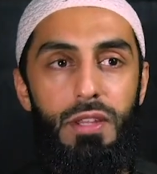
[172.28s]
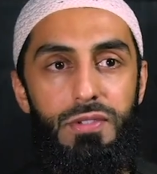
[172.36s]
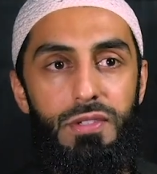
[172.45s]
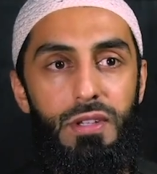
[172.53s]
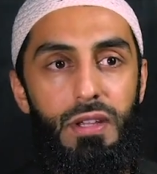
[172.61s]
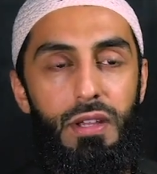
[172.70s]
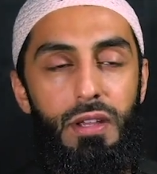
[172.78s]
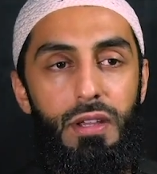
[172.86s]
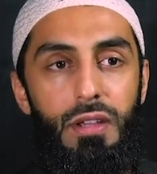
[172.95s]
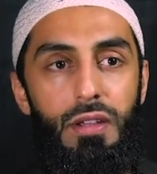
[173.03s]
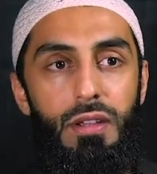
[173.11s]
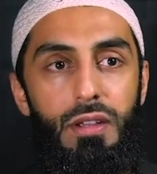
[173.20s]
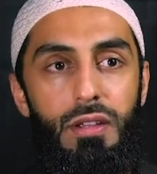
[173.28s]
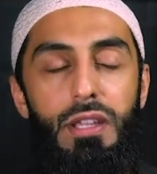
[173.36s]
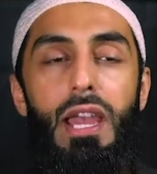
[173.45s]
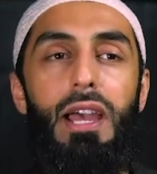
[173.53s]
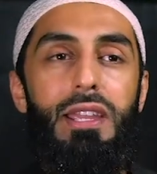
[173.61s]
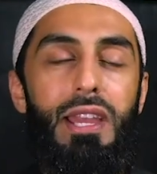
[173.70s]
this,
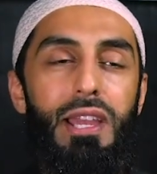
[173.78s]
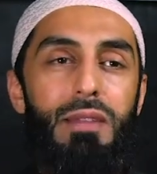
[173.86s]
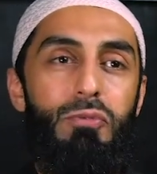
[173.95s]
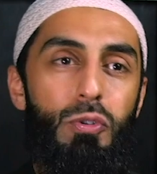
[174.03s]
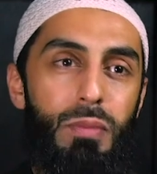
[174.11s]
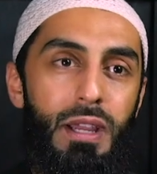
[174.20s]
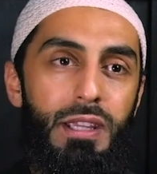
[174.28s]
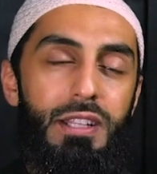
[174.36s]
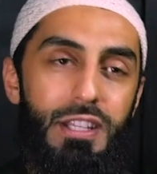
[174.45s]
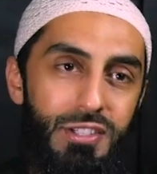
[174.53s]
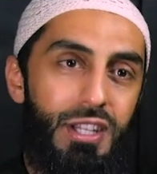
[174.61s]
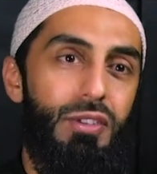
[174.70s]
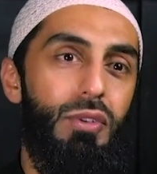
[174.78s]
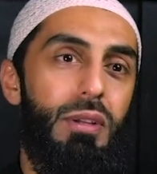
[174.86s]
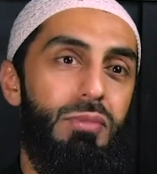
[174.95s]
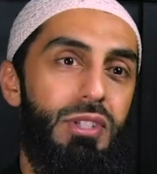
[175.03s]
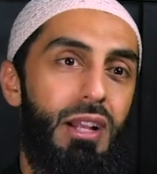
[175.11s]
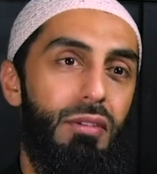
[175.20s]
Yahya ibn Ma'in, he said to
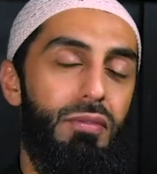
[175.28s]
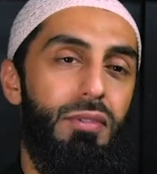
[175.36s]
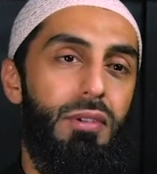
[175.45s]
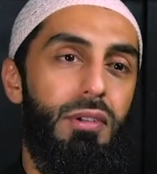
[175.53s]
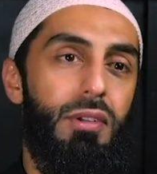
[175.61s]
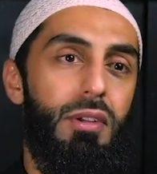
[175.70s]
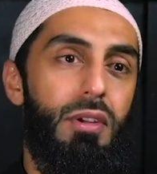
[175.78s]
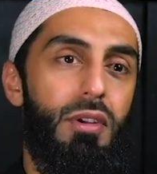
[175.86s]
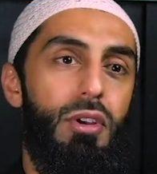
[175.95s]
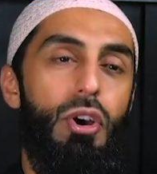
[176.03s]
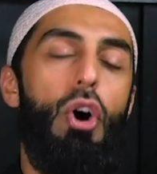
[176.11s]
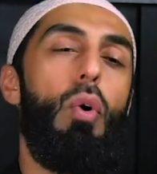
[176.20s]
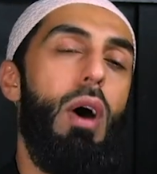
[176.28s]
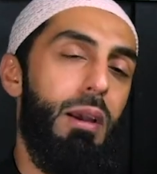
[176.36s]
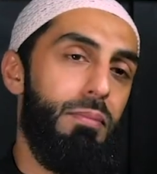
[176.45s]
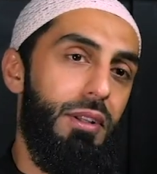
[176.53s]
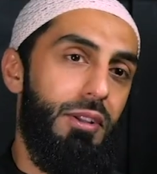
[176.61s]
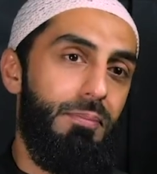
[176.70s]
himself, oh
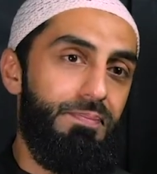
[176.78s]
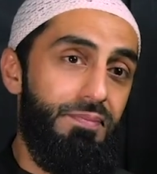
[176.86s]
Ahmad,